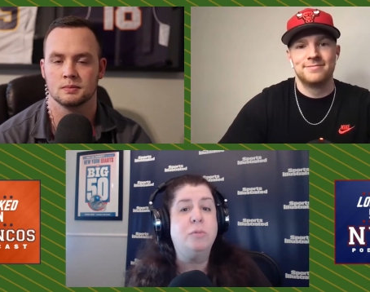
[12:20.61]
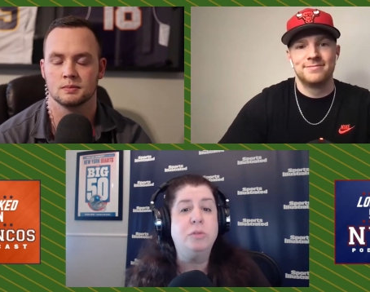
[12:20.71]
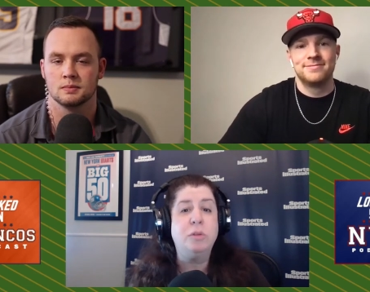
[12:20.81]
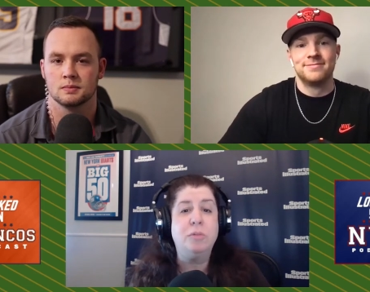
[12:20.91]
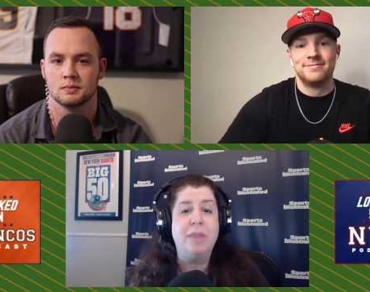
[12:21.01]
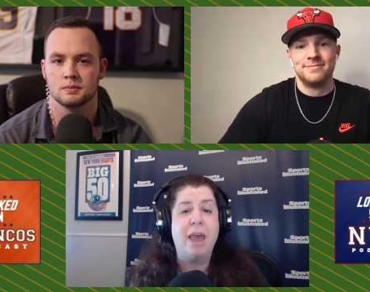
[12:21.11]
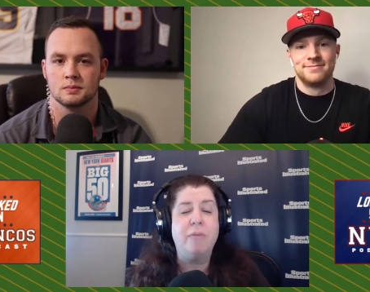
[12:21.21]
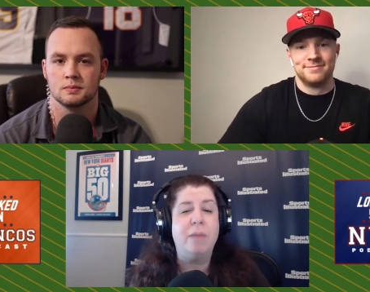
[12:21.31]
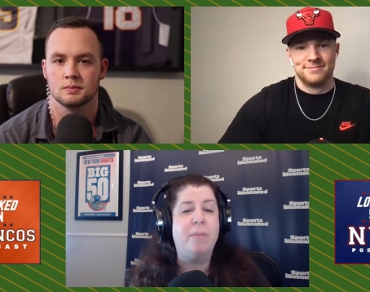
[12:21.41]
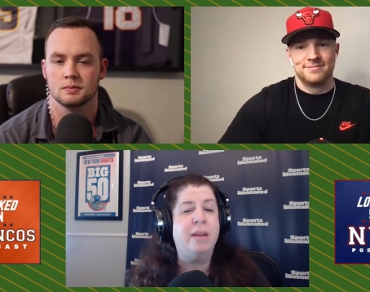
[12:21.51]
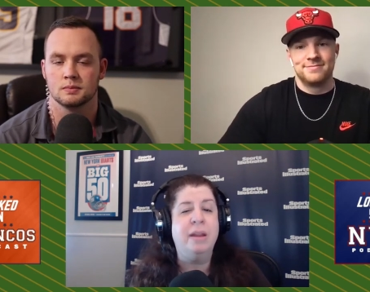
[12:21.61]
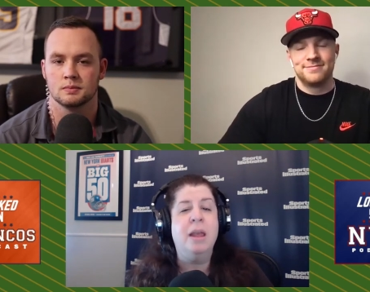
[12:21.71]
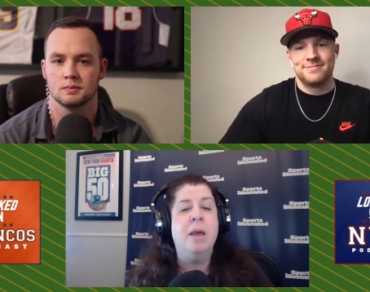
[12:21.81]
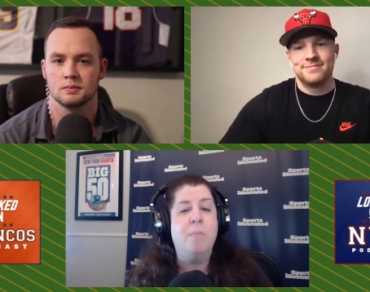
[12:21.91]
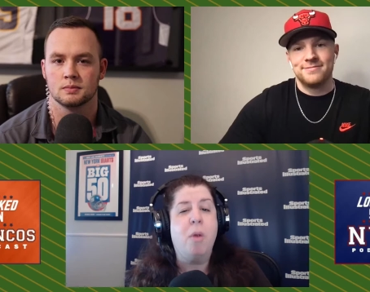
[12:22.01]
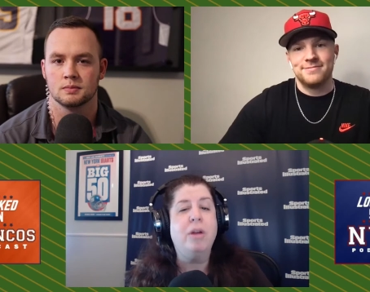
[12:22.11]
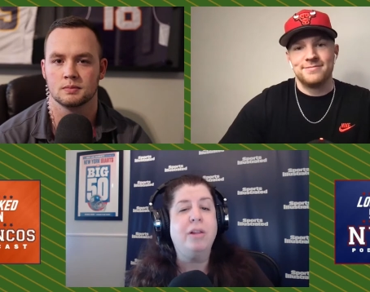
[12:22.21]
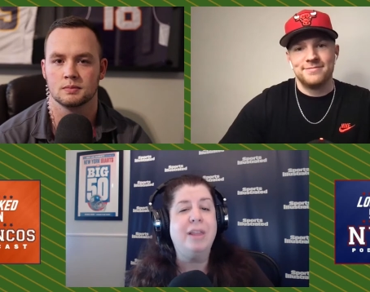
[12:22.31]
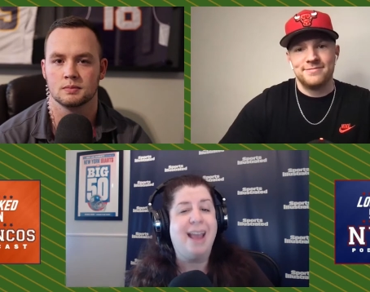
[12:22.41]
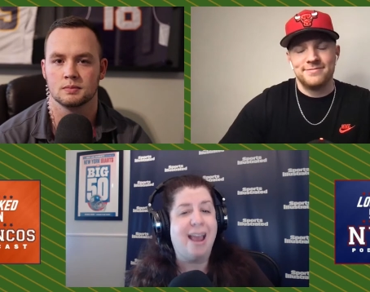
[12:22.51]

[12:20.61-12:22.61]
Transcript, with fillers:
Speaker 1: we'll do it that way. But Barkley,